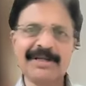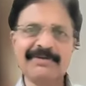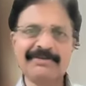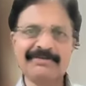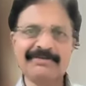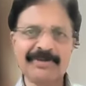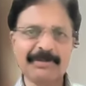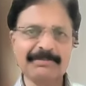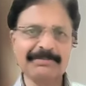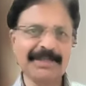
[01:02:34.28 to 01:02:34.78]

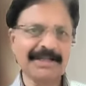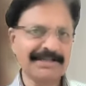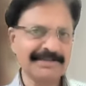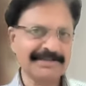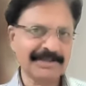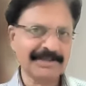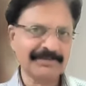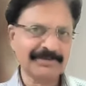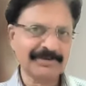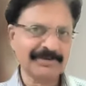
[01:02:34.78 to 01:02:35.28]
acetylcholine from the
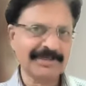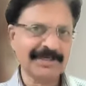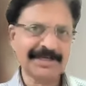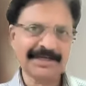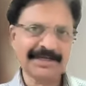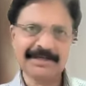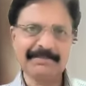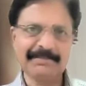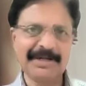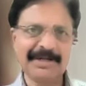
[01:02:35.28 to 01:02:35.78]
reserve to
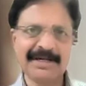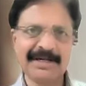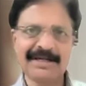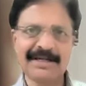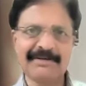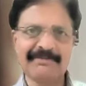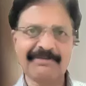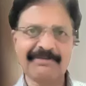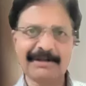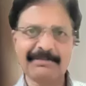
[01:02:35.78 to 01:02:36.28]
the
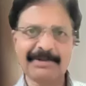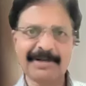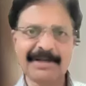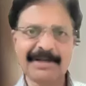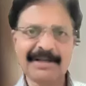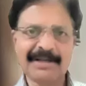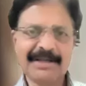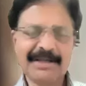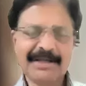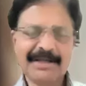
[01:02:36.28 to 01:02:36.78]
immediately available.
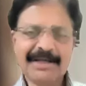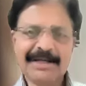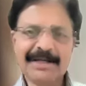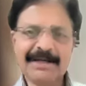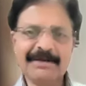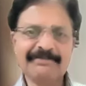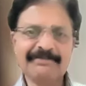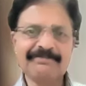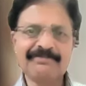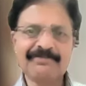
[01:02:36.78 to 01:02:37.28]

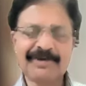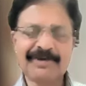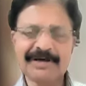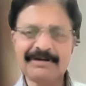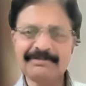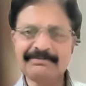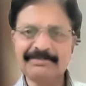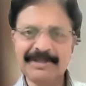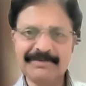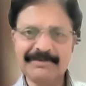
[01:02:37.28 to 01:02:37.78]
Now,
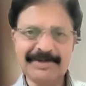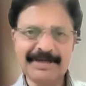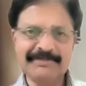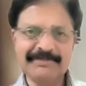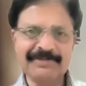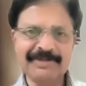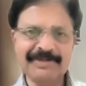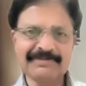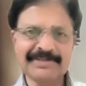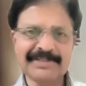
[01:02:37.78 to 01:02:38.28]
even
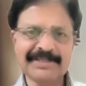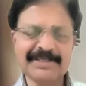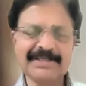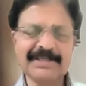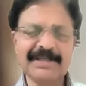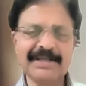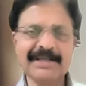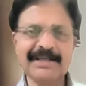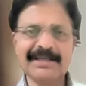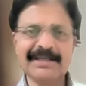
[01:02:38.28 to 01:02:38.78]
if a
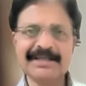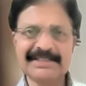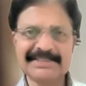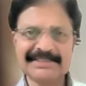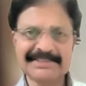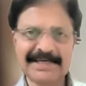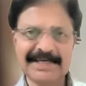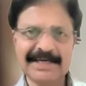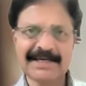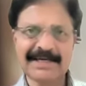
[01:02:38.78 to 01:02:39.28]
signal is